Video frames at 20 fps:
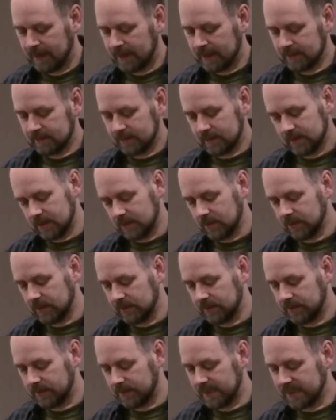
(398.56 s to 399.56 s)
And you know,
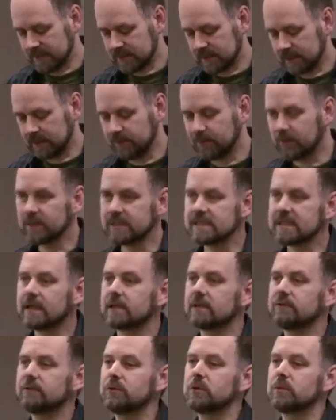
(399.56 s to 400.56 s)
he basically points
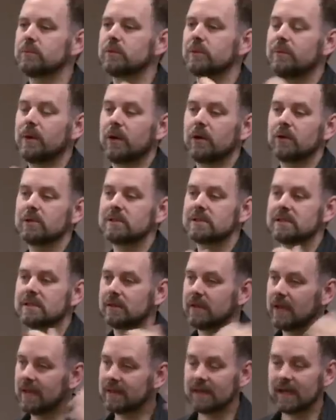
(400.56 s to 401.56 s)
out, if you had proposed
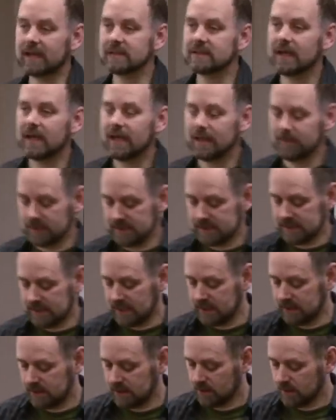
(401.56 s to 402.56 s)
at that time to
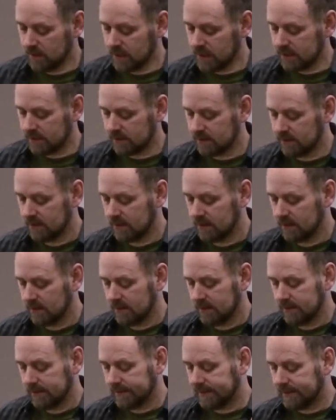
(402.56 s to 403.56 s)
say, you know what,
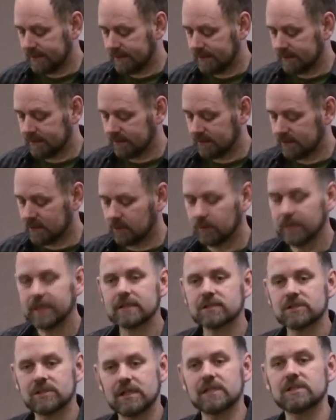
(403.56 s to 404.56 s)
you know, we
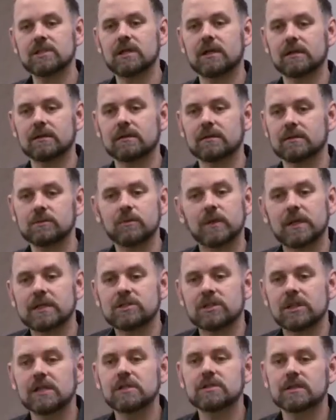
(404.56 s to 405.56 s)
can change
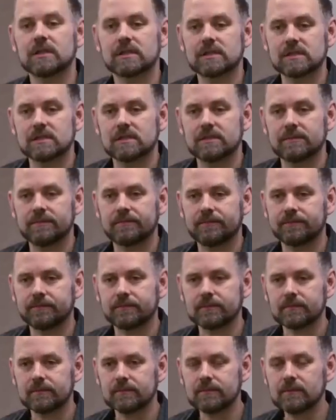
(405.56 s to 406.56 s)
this.
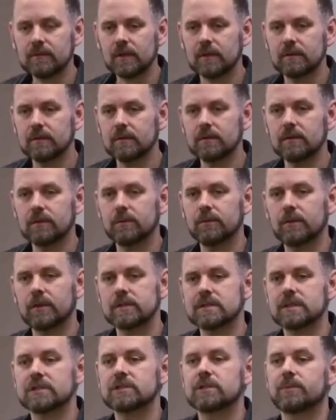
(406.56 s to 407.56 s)
You know,
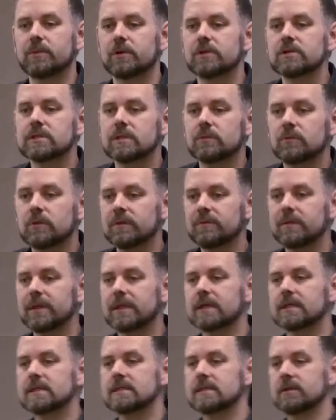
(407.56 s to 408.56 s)
such a person would have
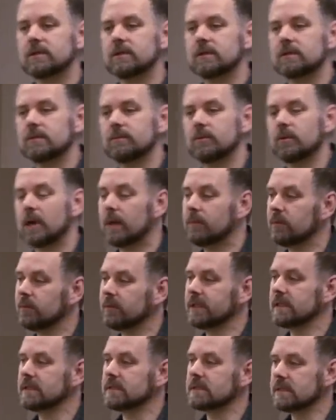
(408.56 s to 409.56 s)
been considered
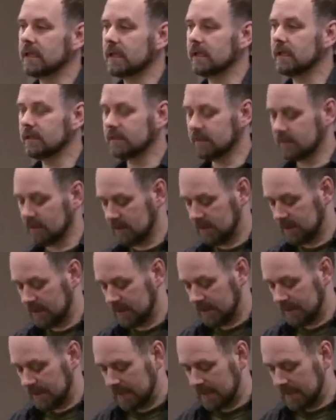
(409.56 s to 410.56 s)
probably insane.
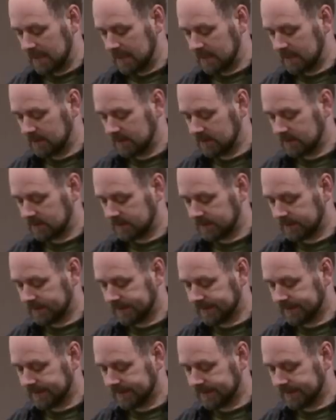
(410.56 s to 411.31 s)
And